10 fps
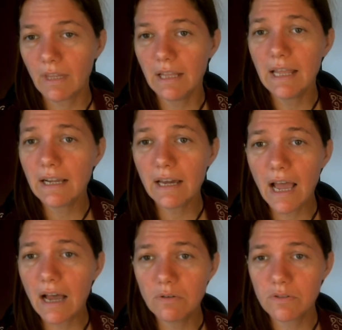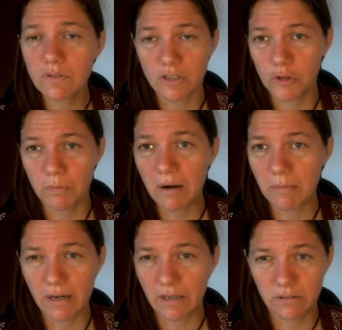Lagerhaus or the
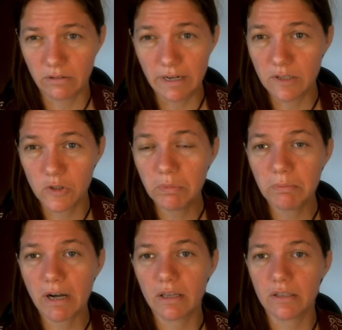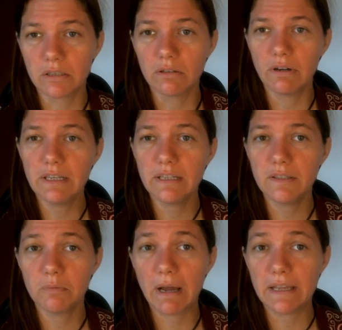Sparmarket or any supermarket. You go in and
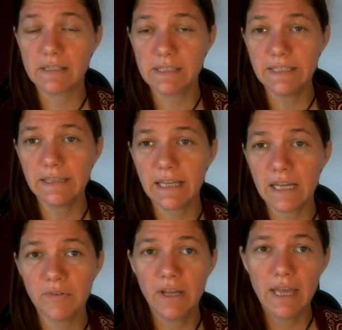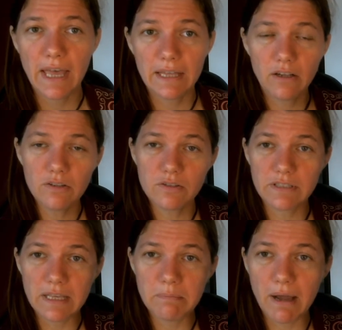you buy a steel knife, and also
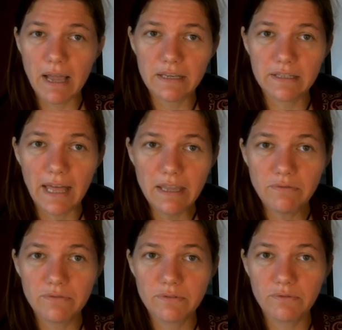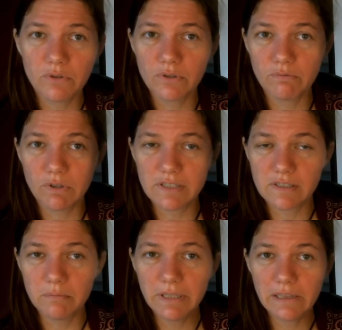they buy the knife for what is
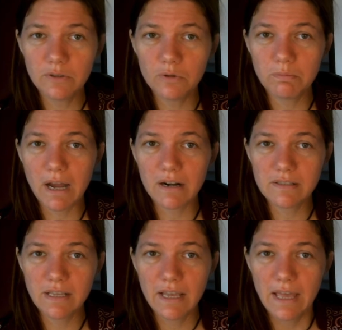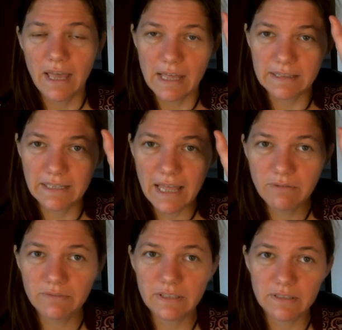the middle two bars, and the
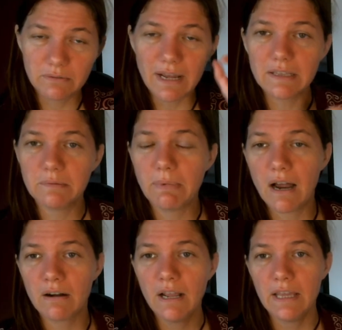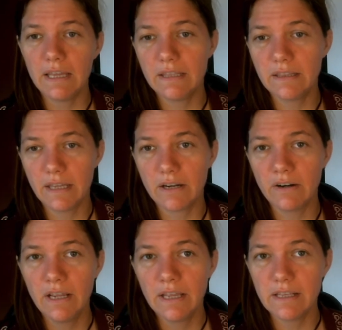left and the right bar in
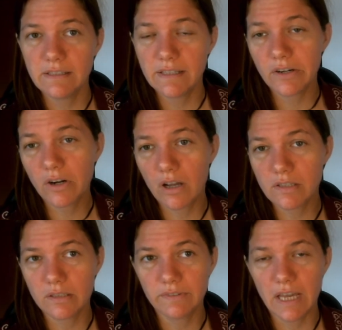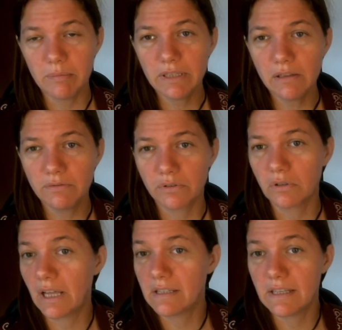there is their cost of capital
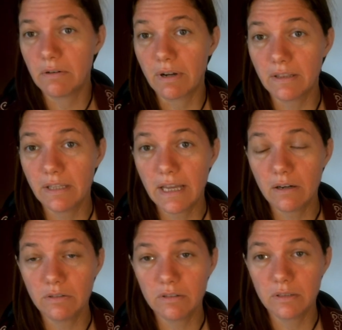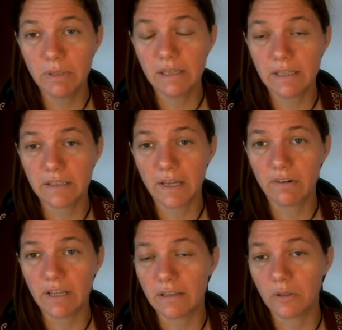for, let's say, renting out the building they're
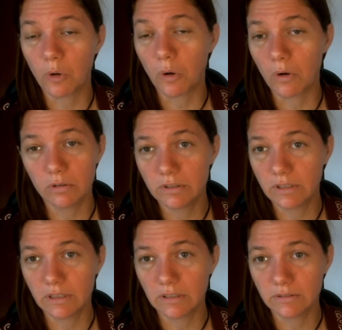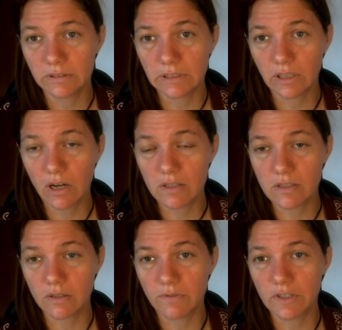in, or the
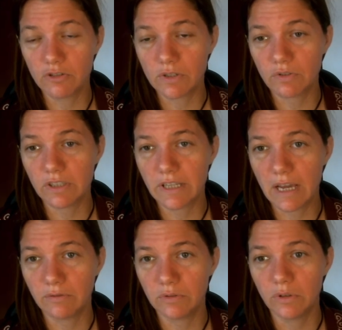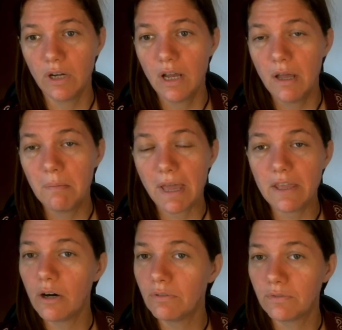cost of interest rate they have to
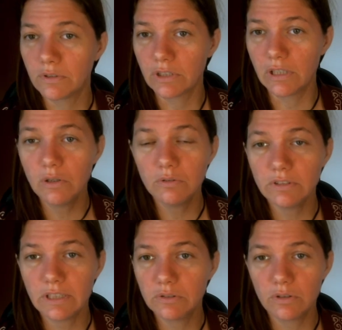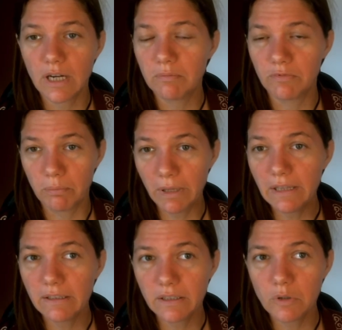pay off for the loan they took up for
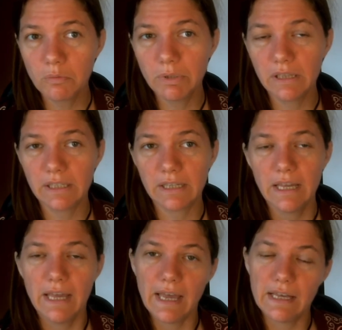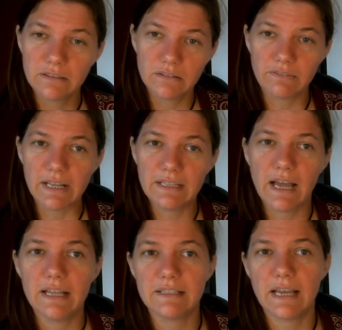building their own building, and on the right
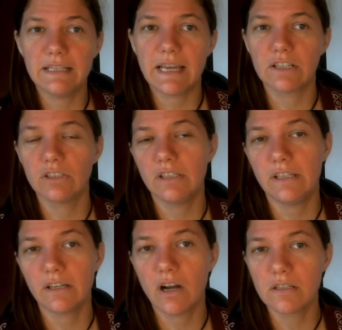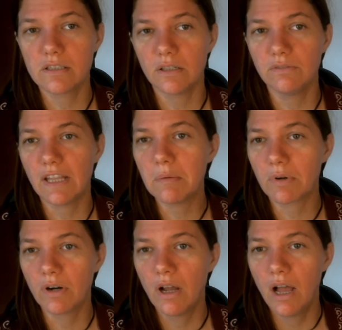side actually the cost of
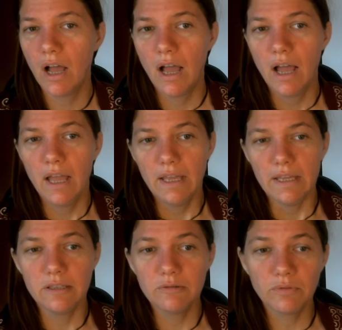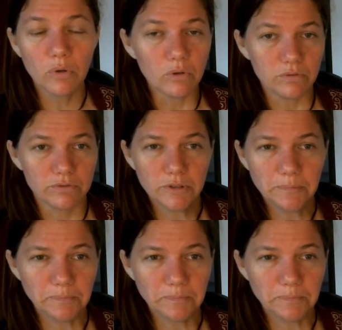labor involved.